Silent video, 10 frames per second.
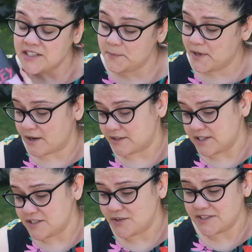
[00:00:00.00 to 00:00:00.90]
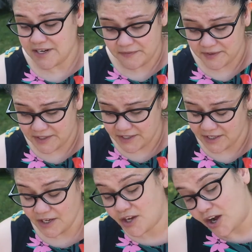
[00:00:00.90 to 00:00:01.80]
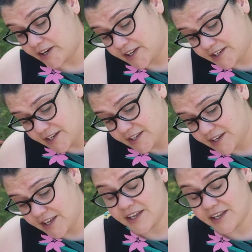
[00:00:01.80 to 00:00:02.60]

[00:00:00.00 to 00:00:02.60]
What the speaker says: TBR list, so I definitely got it. In